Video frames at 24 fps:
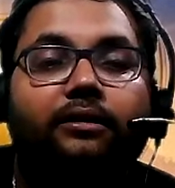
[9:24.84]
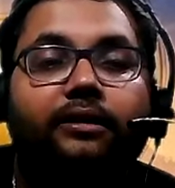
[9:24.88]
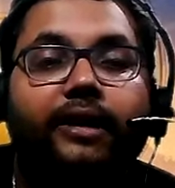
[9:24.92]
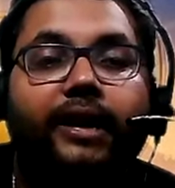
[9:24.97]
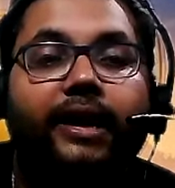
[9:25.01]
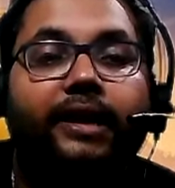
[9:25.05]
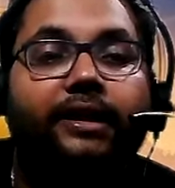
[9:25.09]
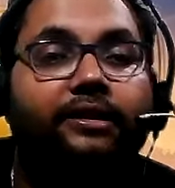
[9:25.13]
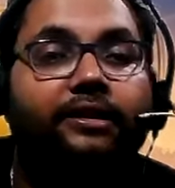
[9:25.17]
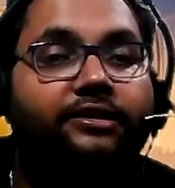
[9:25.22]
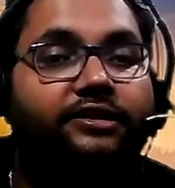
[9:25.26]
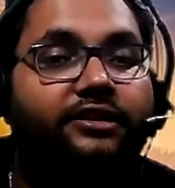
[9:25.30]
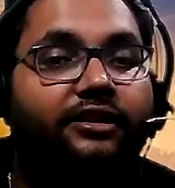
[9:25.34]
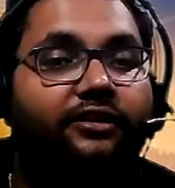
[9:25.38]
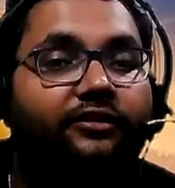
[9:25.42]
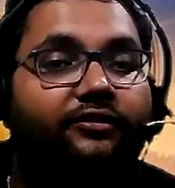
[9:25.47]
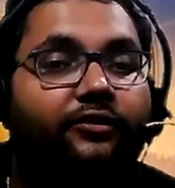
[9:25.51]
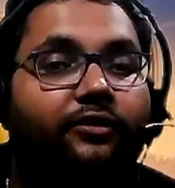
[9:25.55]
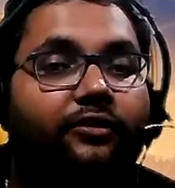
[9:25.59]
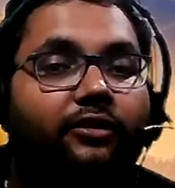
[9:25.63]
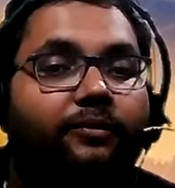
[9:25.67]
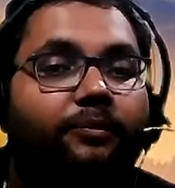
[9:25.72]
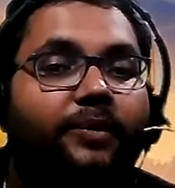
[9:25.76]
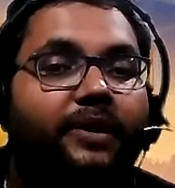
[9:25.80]
the energy
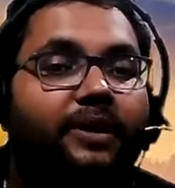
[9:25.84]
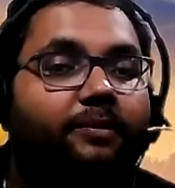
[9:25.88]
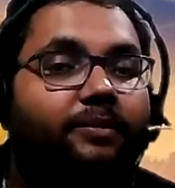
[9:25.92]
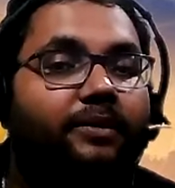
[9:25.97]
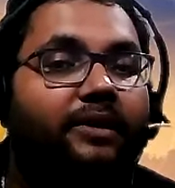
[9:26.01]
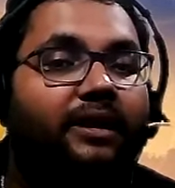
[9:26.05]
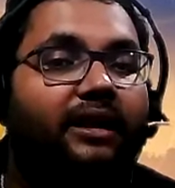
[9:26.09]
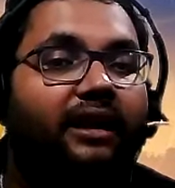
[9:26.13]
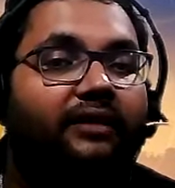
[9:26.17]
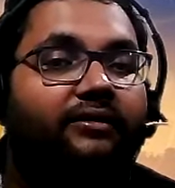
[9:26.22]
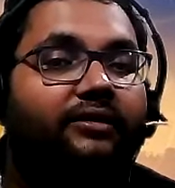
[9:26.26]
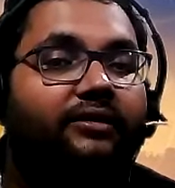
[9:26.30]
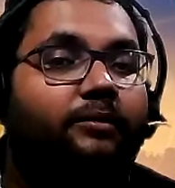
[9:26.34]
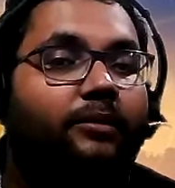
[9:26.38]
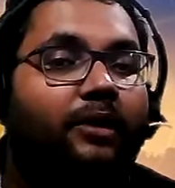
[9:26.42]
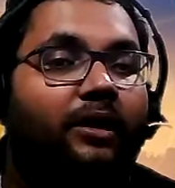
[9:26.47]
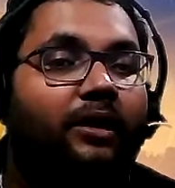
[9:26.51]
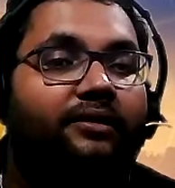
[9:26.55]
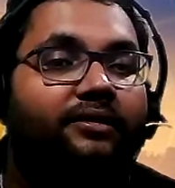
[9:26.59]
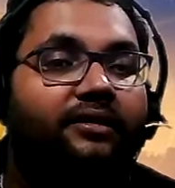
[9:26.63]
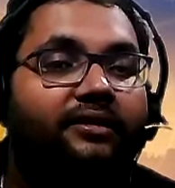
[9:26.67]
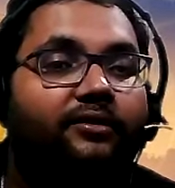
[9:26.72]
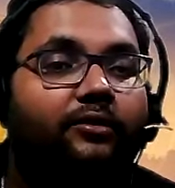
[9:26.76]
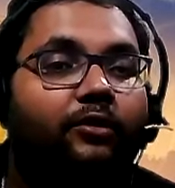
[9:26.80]
for people having
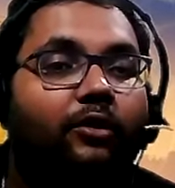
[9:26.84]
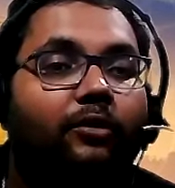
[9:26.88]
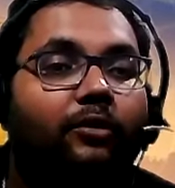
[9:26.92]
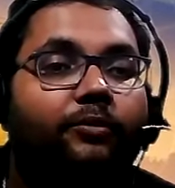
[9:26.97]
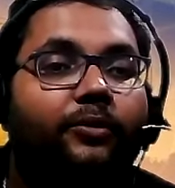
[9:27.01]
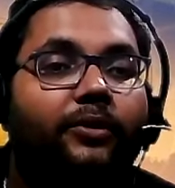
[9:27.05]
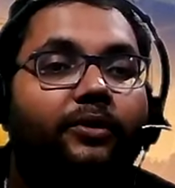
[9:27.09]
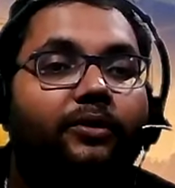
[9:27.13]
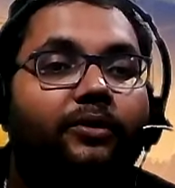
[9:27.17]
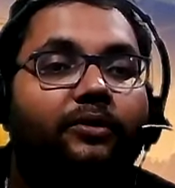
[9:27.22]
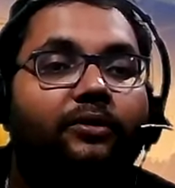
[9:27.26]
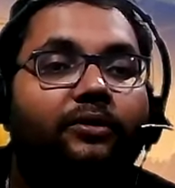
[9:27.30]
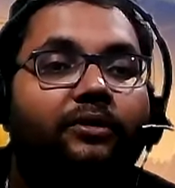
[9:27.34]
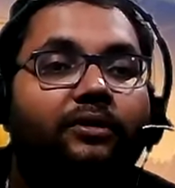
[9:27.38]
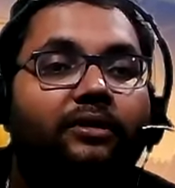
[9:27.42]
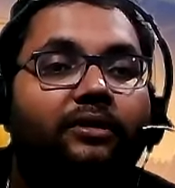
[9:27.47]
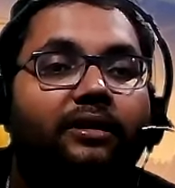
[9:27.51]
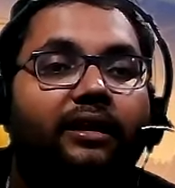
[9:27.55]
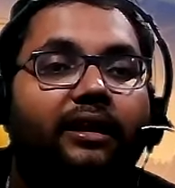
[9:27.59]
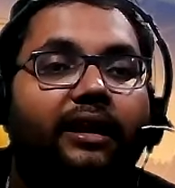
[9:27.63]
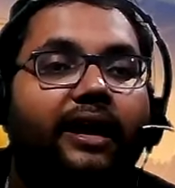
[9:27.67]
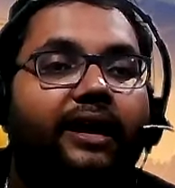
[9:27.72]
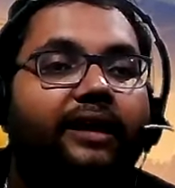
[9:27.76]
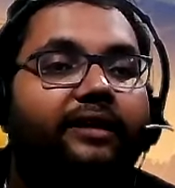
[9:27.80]
Mars and Scorpio
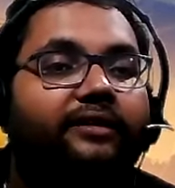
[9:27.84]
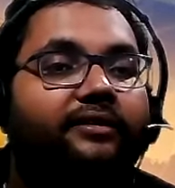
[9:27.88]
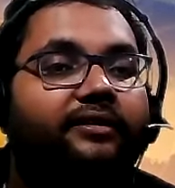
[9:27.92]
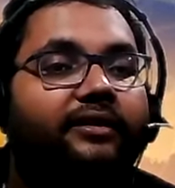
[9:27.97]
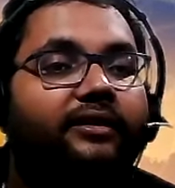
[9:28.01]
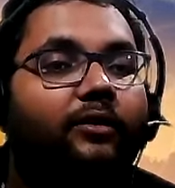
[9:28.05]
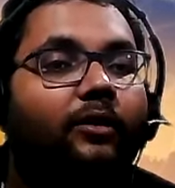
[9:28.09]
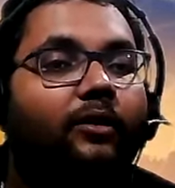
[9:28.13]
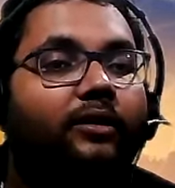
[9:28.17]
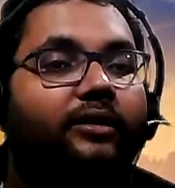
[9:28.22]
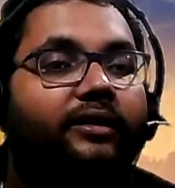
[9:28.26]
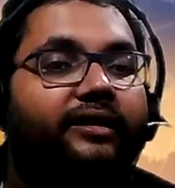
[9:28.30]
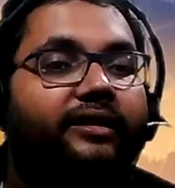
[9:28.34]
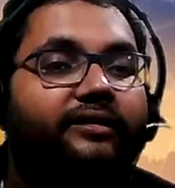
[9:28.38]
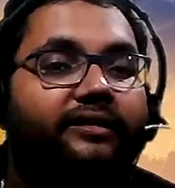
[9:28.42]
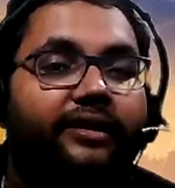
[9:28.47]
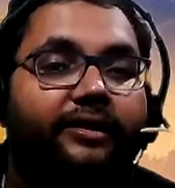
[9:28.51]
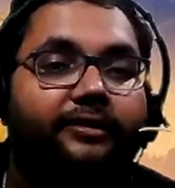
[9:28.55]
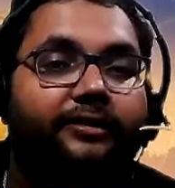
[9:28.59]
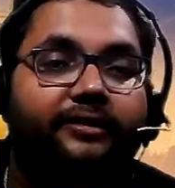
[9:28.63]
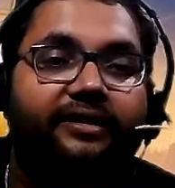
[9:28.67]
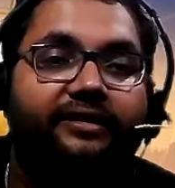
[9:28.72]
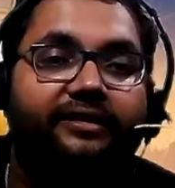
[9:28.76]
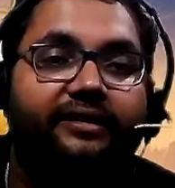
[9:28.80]
lies in all these
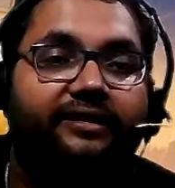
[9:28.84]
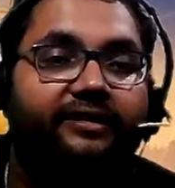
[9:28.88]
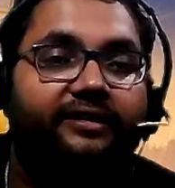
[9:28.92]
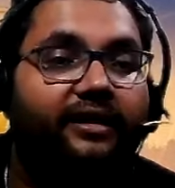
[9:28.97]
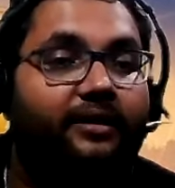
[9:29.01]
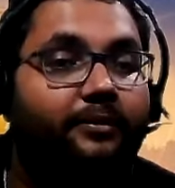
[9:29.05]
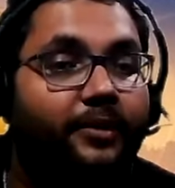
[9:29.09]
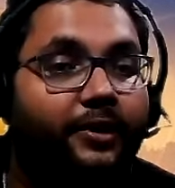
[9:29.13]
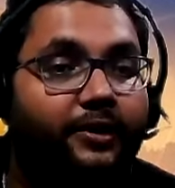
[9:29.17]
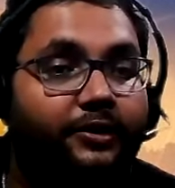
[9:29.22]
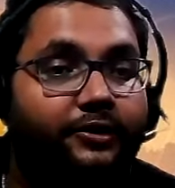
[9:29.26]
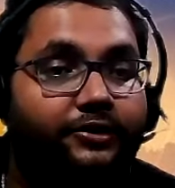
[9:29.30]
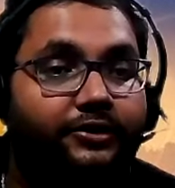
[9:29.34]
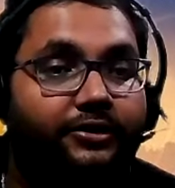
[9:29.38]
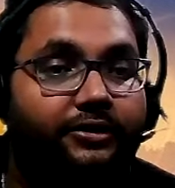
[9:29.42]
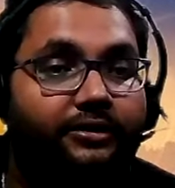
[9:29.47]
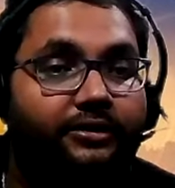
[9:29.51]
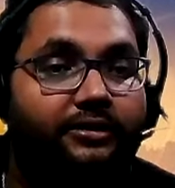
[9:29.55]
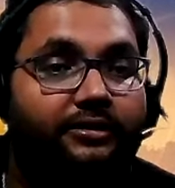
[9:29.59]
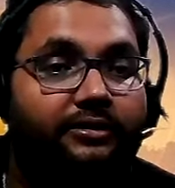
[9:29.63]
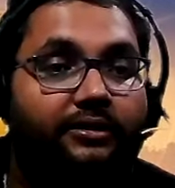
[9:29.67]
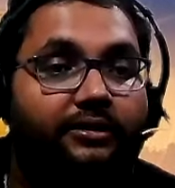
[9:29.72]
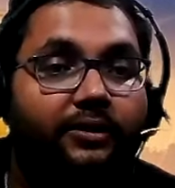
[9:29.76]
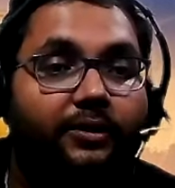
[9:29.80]
areas, as I
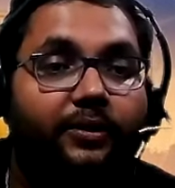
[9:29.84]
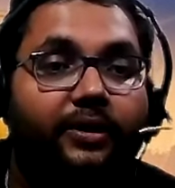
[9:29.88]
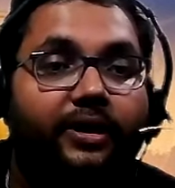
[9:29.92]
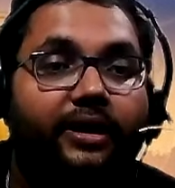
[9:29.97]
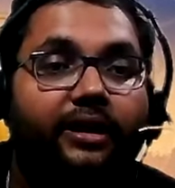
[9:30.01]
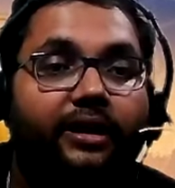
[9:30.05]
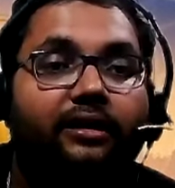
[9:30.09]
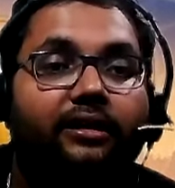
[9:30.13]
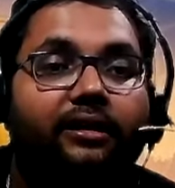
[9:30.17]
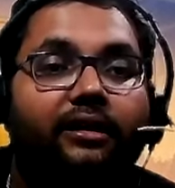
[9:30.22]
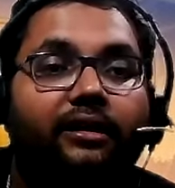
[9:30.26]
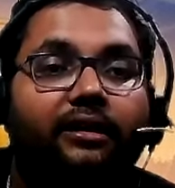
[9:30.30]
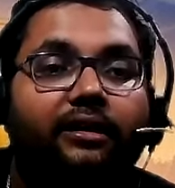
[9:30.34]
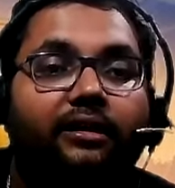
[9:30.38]
mentioned. Okay.